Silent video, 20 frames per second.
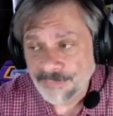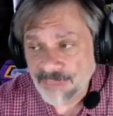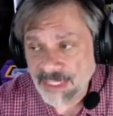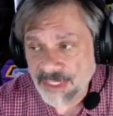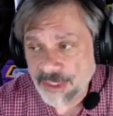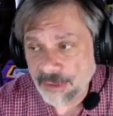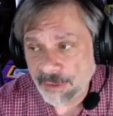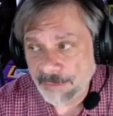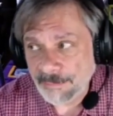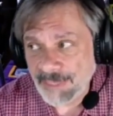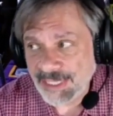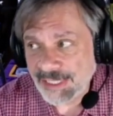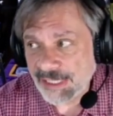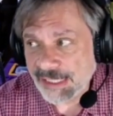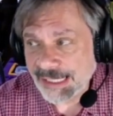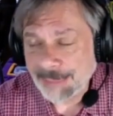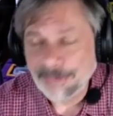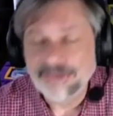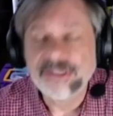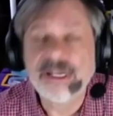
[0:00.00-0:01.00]
And so I make a
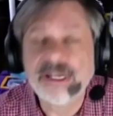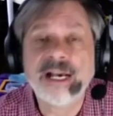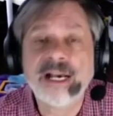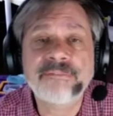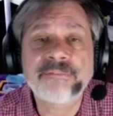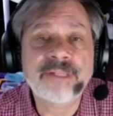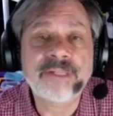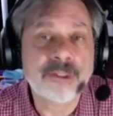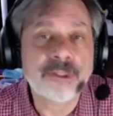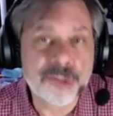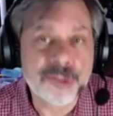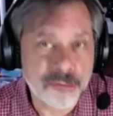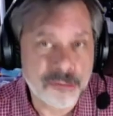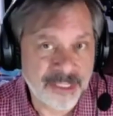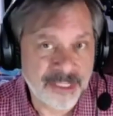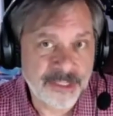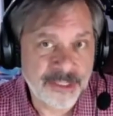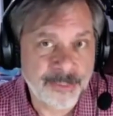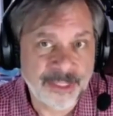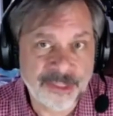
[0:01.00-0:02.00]
cup of coffee, go
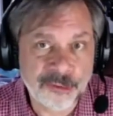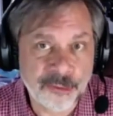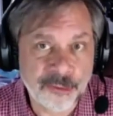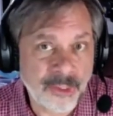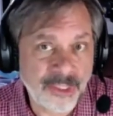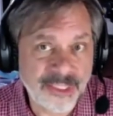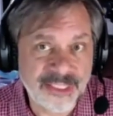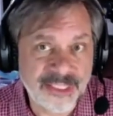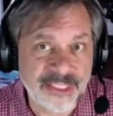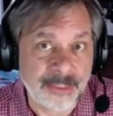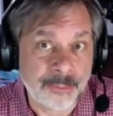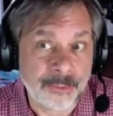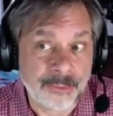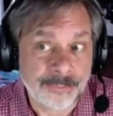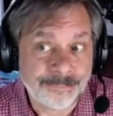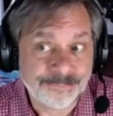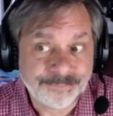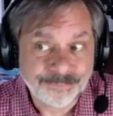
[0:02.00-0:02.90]
straight to my drawing table,